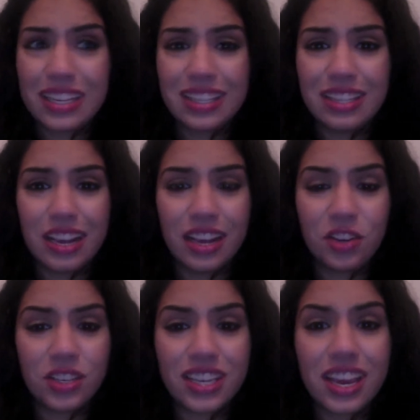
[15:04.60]
and
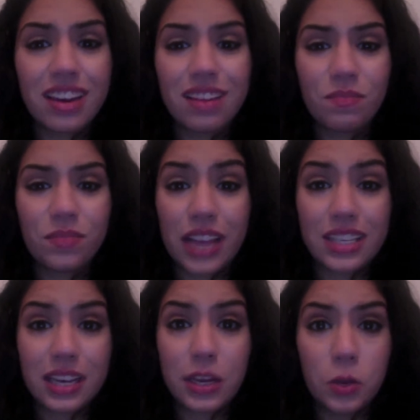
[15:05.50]
your skin has
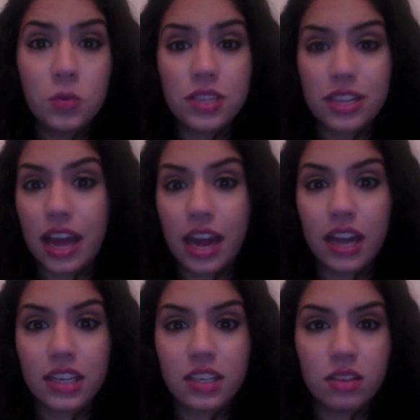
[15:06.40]
to get used to that. It
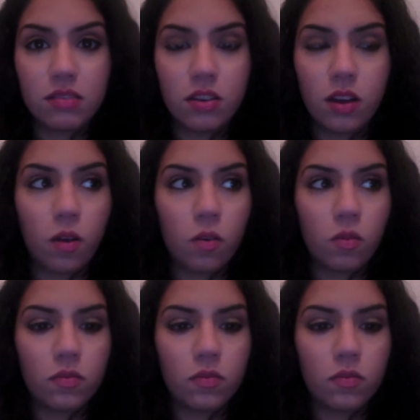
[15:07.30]
has to, you know,